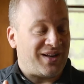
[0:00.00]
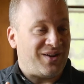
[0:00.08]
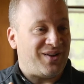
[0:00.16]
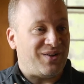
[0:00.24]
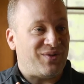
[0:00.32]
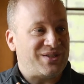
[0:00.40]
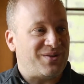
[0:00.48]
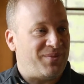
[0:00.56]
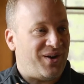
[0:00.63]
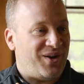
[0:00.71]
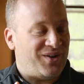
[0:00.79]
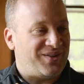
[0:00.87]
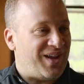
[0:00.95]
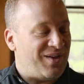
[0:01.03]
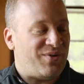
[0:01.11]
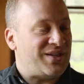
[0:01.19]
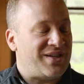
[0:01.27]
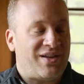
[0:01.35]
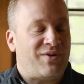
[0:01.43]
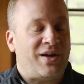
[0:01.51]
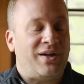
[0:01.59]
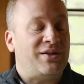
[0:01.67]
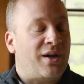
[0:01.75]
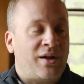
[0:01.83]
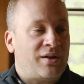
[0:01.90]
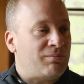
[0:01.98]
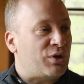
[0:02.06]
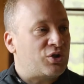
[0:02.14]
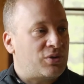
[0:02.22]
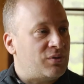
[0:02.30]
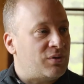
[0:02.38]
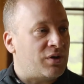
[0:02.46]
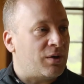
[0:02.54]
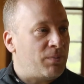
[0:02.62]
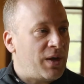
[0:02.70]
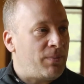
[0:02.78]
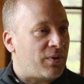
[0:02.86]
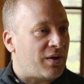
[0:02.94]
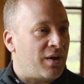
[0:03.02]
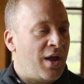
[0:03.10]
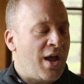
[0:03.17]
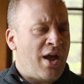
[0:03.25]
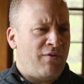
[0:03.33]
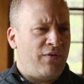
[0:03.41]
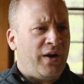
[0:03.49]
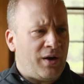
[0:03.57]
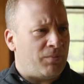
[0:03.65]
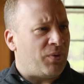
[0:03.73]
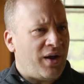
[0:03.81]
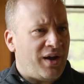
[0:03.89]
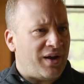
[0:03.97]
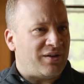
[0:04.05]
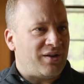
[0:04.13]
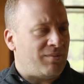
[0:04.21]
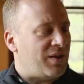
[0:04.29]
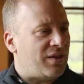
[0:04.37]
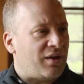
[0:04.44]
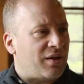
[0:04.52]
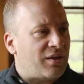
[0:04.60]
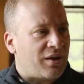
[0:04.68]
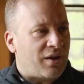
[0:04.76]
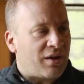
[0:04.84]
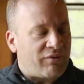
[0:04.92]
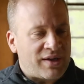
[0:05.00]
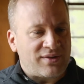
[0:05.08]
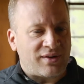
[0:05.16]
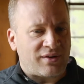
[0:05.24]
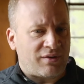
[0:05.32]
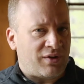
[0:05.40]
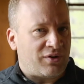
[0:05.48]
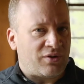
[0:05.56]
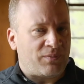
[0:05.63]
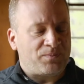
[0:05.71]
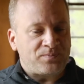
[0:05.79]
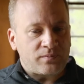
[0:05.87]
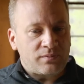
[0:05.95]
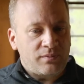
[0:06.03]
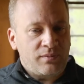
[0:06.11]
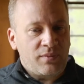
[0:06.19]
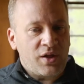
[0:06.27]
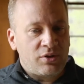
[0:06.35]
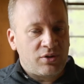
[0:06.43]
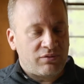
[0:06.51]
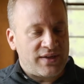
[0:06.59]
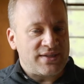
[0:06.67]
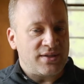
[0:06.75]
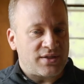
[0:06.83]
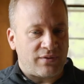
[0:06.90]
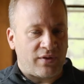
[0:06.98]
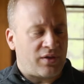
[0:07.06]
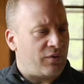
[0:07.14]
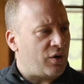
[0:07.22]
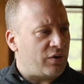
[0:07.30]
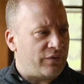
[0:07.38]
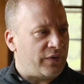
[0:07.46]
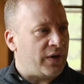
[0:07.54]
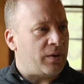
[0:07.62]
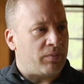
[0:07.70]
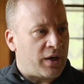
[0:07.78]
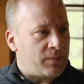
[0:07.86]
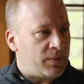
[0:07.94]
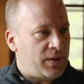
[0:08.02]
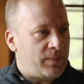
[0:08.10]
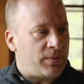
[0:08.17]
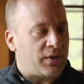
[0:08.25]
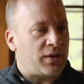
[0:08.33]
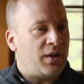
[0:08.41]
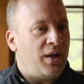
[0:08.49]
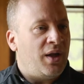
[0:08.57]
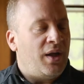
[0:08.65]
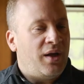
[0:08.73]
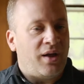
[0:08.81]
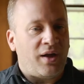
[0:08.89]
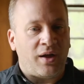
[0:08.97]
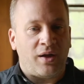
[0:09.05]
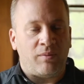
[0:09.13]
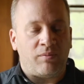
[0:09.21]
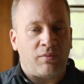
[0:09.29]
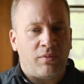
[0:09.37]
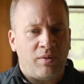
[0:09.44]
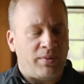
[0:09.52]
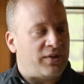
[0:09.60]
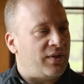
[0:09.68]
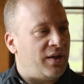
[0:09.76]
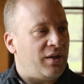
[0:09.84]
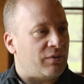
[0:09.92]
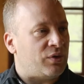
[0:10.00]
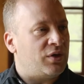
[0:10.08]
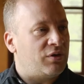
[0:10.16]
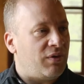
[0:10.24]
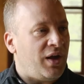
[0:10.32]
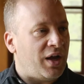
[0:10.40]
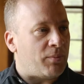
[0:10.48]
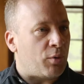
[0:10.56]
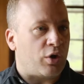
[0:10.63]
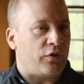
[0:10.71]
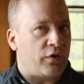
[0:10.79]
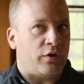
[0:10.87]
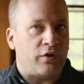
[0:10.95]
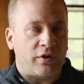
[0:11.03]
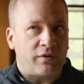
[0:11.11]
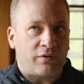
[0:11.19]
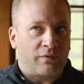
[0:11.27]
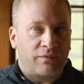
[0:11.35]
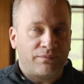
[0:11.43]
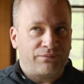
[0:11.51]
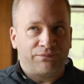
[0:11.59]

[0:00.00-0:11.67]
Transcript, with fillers: You know, it was about it was, they were adult, mature people, very bright. I mean, the, the residents I met to residency, but they were all very bright people. Um, but there they were crying because they didn't